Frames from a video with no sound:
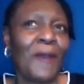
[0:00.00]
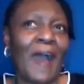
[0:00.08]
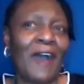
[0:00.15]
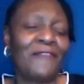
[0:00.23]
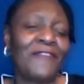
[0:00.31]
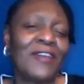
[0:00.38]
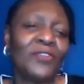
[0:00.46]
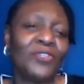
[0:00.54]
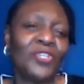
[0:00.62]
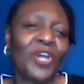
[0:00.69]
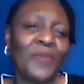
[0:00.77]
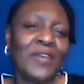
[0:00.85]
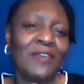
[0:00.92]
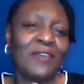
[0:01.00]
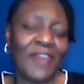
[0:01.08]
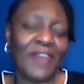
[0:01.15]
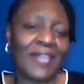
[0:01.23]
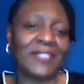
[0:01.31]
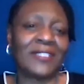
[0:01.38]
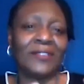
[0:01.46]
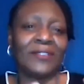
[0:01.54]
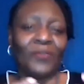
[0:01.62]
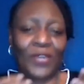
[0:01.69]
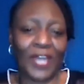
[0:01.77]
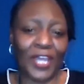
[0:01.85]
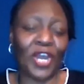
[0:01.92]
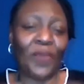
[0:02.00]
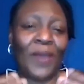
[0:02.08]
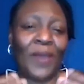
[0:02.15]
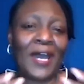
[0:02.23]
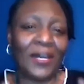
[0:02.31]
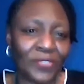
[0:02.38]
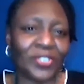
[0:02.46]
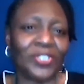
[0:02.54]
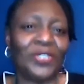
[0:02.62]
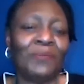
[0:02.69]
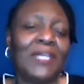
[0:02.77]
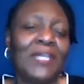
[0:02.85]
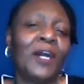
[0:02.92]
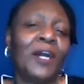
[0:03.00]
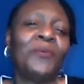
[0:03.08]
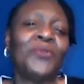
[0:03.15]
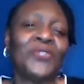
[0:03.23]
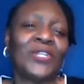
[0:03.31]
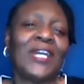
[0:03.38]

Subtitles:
knowing that when I go out to meet couples,